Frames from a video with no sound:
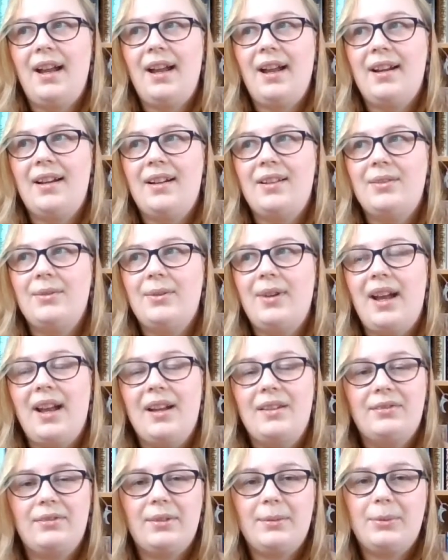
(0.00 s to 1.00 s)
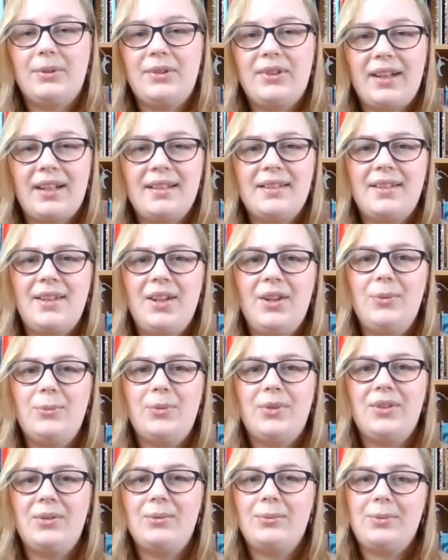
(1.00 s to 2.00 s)
how everybody is
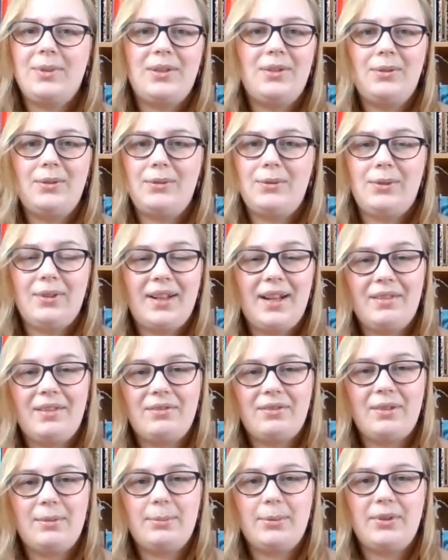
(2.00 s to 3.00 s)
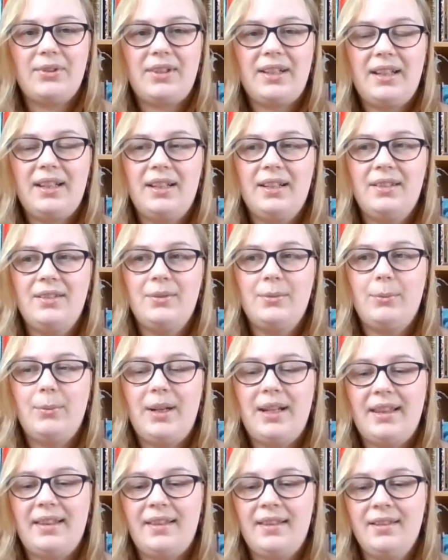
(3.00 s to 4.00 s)
human and we should treat everybody
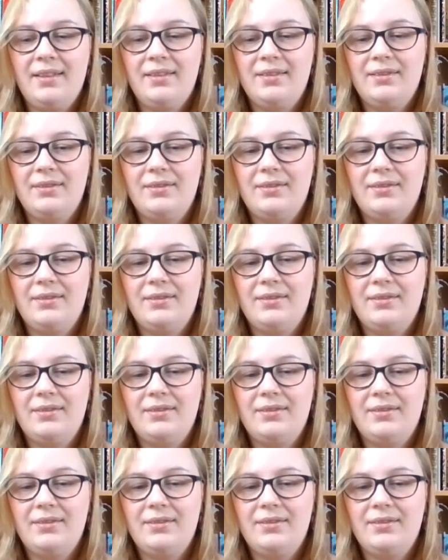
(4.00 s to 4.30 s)
with